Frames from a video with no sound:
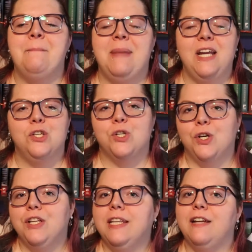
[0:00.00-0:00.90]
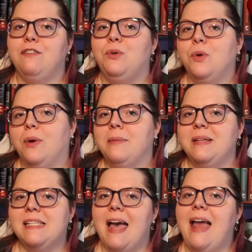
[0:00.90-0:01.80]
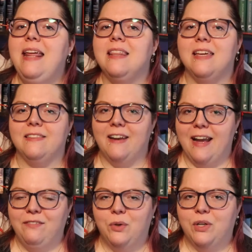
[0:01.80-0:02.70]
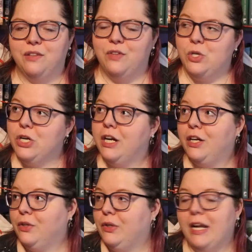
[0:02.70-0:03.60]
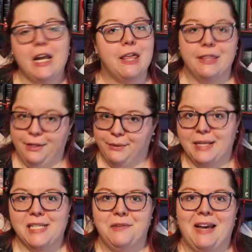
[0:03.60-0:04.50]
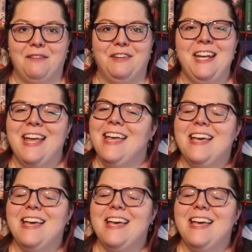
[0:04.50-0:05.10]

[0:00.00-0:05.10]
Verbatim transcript: Make sure that if you don't want to miss anything that I have going on in the future, including the rest of Advent,